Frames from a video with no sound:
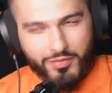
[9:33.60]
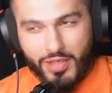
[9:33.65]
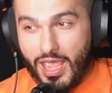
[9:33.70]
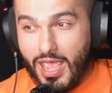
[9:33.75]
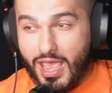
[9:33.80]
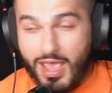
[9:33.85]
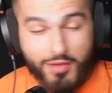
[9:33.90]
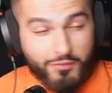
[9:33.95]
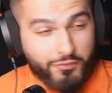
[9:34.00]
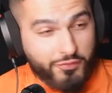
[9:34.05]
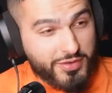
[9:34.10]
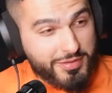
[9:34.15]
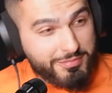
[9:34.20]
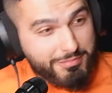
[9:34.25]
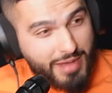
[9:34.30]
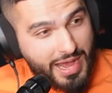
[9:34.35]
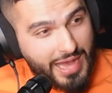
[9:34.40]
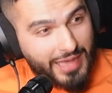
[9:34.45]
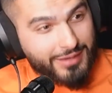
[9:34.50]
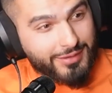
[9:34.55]
Every
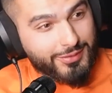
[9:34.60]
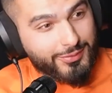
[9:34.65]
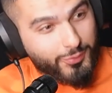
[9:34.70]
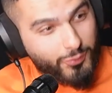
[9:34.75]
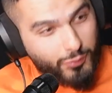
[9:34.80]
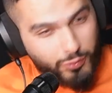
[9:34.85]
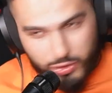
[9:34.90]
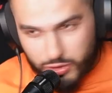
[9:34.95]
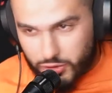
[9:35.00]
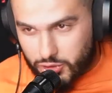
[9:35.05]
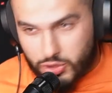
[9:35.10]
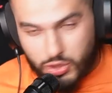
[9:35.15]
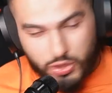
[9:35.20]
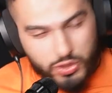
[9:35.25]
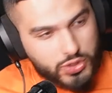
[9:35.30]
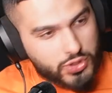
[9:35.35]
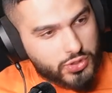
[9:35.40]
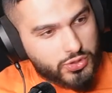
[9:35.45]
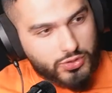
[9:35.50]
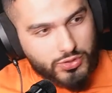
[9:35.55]
man was
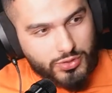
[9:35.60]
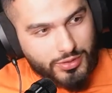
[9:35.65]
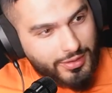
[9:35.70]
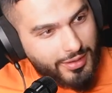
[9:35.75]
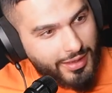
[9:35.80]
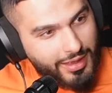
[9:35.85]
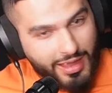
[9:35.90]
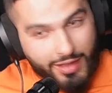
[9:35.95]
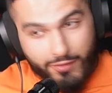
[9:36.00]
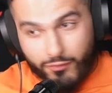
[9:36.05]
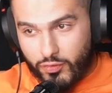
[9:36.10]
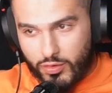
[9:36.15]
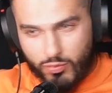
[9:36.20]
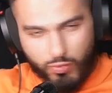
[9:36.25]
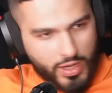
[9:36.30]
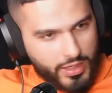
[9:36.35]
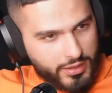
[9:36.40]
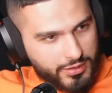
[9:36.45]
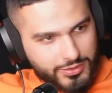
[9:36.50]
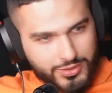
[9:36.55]

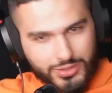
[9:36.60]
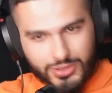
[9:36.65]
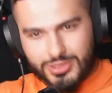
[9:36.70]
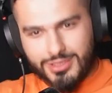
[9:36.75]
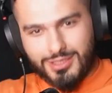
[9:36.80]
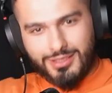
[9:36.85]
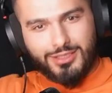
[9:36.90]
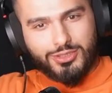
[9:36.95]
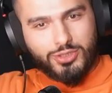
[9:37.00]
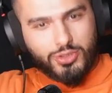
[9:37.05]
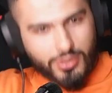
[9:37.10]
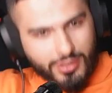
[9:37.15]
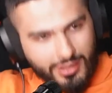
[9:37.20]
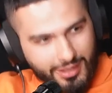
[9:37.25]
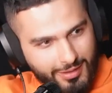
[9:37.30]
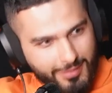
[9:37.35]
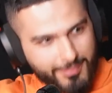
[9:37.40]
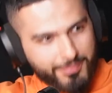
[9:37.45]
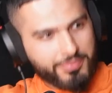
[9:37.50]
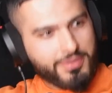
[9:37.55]
everyone just
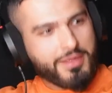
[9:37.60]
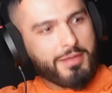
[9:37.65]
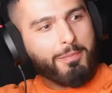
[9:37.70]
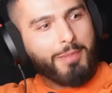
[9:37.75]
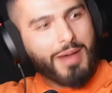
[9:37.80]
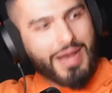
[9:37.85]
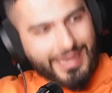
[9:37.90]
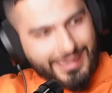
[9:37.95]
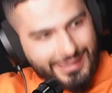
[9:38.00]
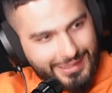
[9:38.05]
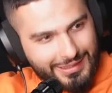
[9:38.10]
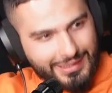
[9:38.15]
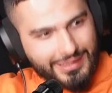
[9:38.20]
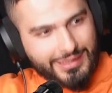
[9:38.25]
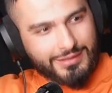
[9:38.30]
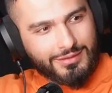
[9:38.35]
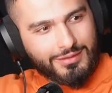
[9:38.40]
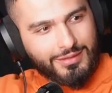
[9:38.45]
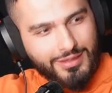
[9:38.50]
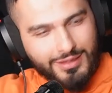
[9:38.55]
literally piling
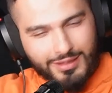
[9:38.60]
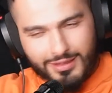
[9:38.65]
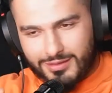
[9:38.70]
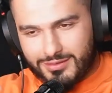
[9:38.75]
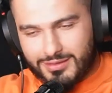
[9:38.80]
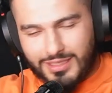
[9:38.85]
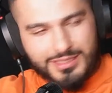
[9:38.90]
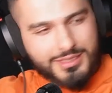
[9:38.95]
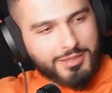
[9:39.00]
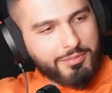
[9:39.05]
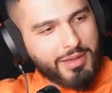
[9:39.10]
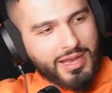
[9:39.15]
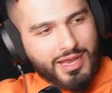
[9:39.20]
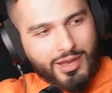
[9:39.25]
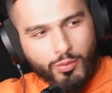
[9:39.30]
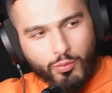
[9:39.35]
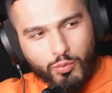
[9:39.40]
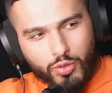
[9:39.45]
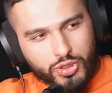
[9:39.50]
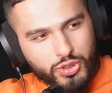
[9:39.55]
in. Doesn't
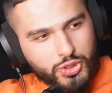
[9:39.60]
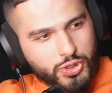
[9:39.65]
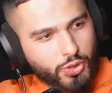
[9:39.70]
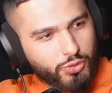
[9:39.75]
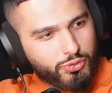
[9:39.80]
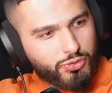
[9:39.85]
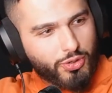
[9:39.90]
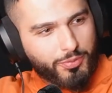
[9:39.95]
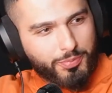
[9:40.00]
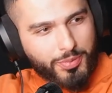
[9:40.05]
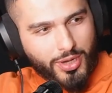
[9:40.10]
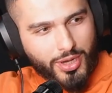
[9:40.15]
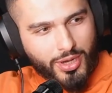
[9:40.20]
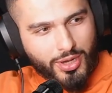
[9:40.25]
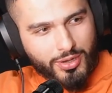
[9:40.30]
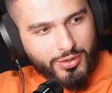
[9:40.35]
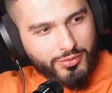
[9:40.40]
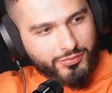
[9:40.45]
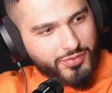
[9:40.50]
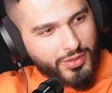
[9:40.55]
matter what zone you're part
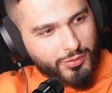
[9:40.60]
of.